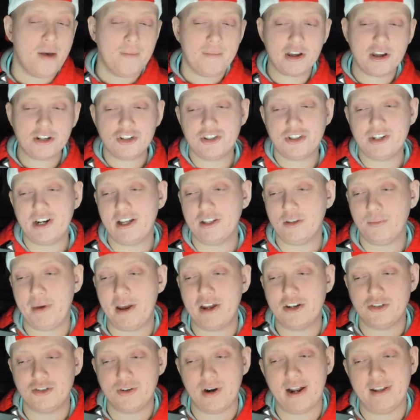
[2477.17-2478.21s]
make sure to check out the
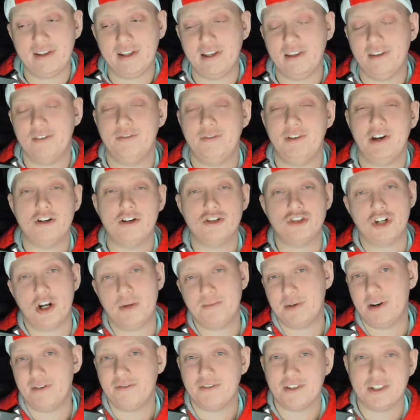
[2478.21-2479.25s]
Patreon link in the video
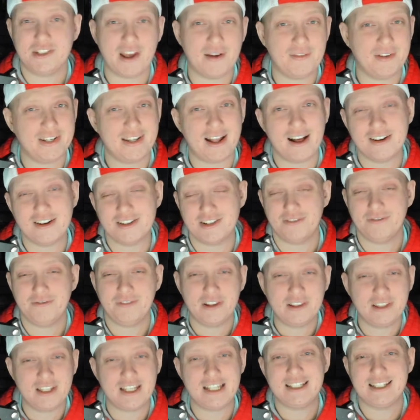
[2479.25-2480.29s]
description for
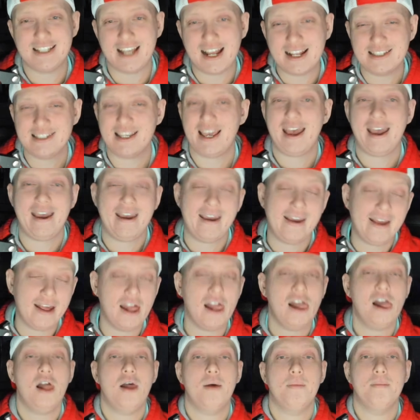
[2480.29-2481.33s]
$7.50 a
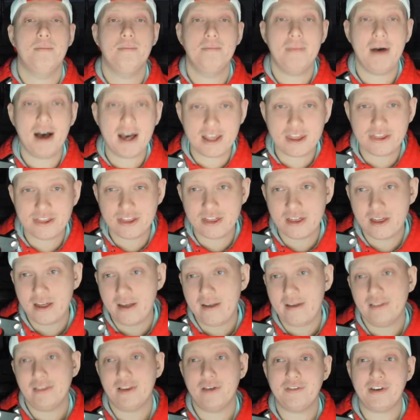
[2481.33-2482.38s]
month.
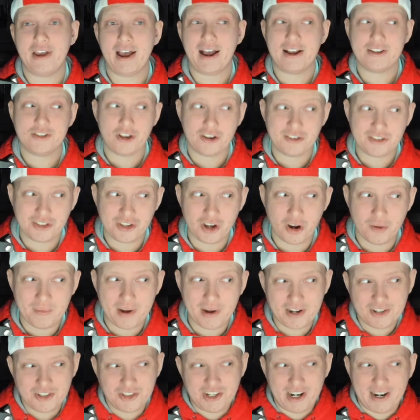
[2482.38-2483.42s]
Love you guys all so
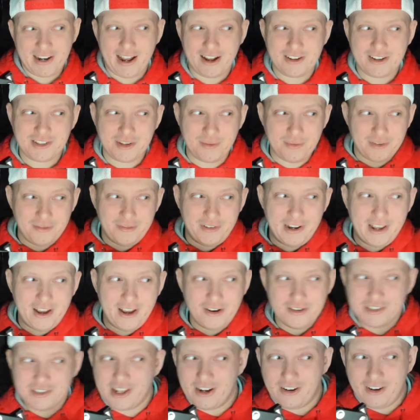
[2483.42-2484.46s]
much. Check out some of the
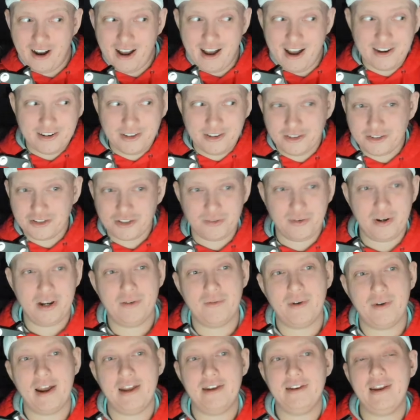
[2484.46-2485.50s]
videos that are on your screen
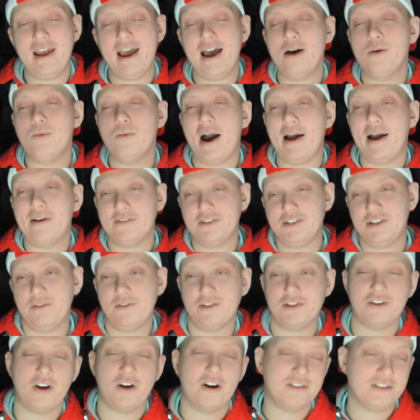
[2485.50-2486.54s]
right now. Wide receiver
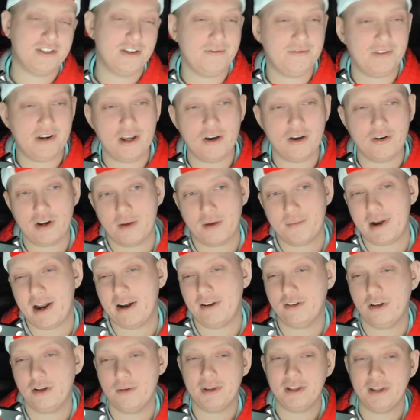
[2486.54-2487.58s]
starts it video coming out a
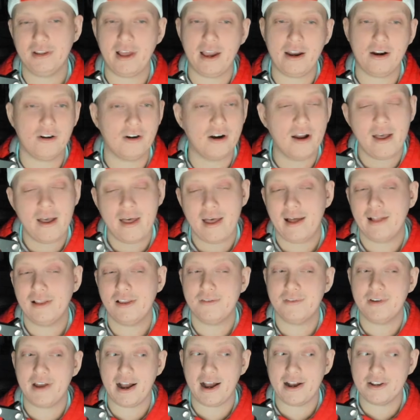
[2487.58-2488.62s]
little bit later. I love
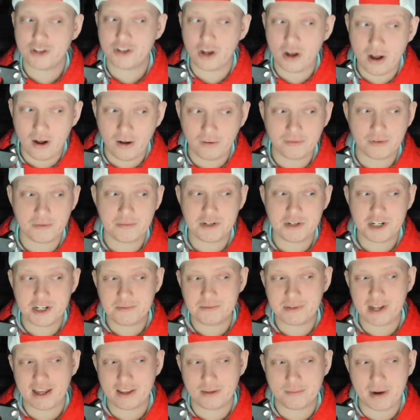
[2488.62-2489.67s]
you guys all from deep
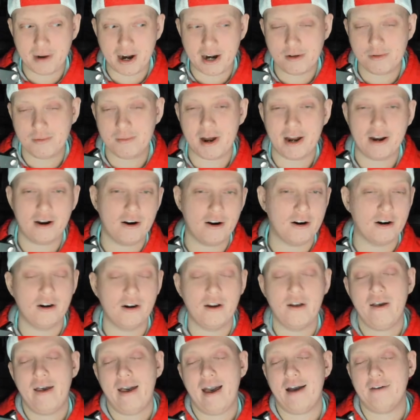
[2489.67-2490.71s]
down the bottom of my heart.
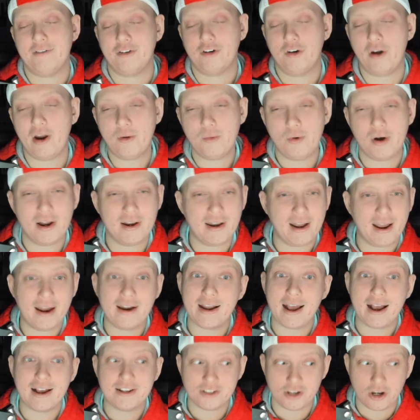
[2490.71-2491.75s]
Have a great one.
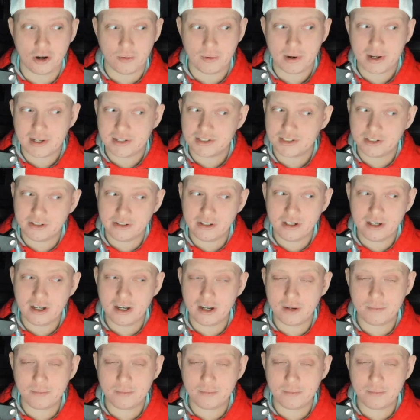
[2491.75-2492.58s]
And as always, good